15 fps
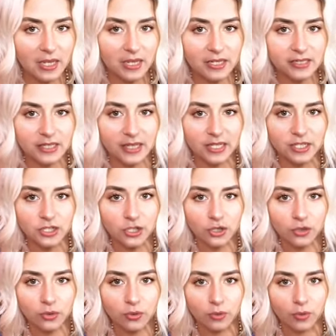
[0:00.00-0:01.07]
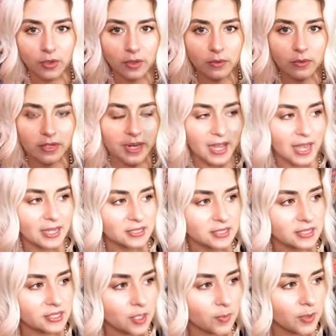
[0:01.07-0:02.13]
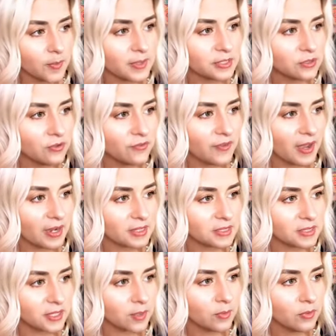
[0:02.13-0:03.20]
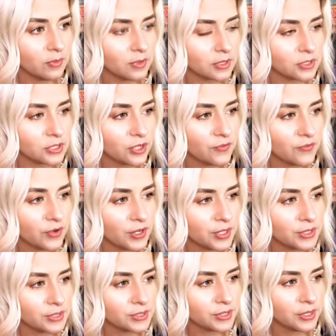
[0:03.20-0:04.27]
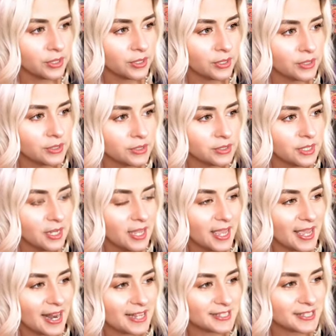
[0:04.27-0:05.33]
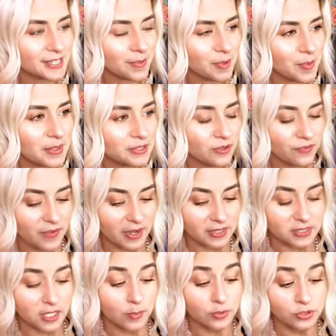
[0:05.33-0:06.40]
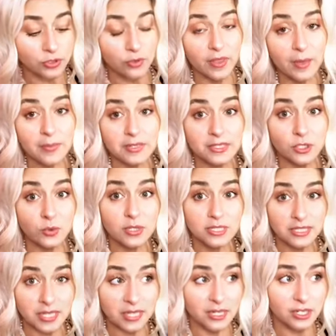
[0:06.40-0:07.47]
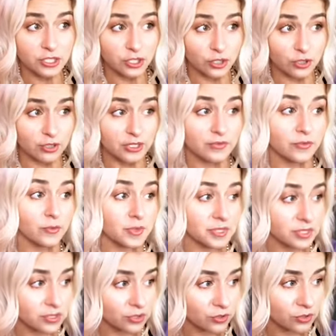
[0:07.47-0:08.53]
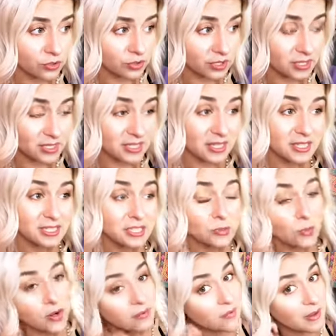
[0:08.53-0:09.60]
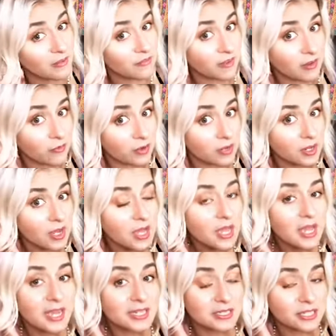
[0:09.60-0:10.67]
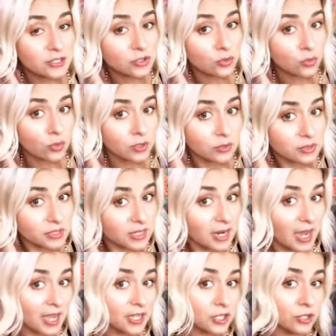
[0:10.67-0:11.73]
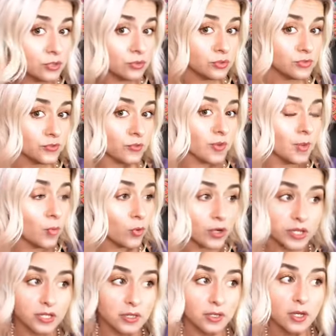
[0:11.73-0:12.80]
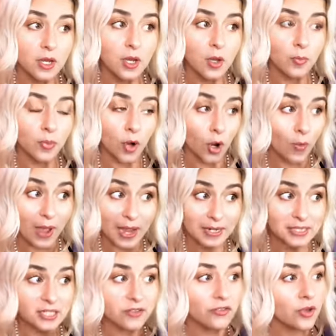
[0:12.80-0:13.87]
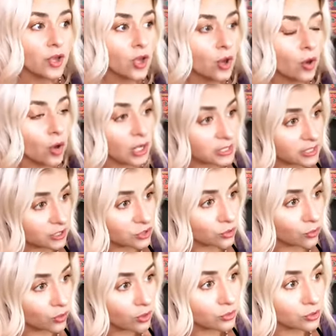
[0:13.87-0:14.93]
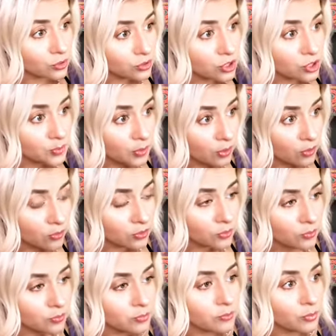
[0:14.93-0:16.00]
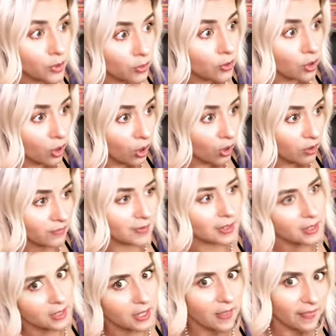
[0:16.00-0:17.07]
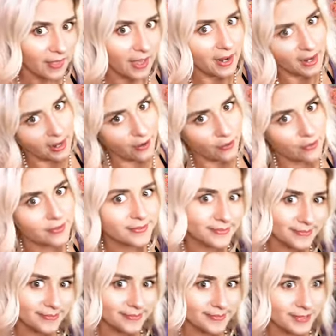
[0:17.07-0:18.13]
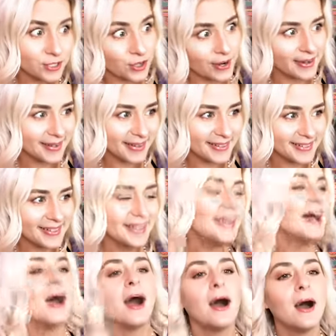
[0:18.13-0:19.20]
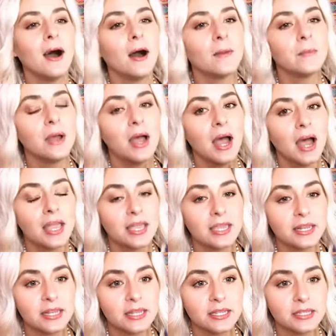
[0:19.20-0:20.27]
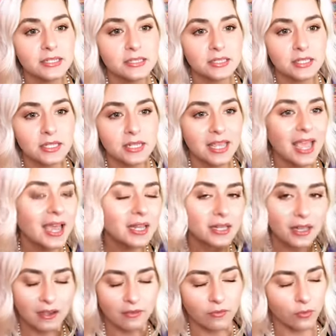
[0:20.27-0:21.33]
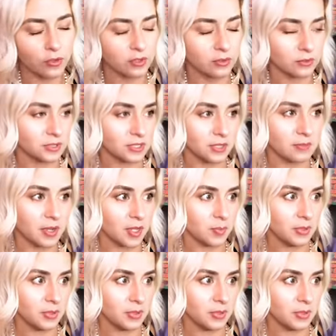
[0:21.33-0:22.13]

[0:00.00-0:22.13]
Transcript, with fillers: it is an internal oil. It has the supplemental facts label. There's our frankincense. It has the supplemental facts label, so that means you can take it internally for medicinal uses. And this is one of my favorite essential oils that I use for my morning proactive essential oil usage pro protocol, if I could get that out. Try it again. Um, it is the Cadillac of oils, in my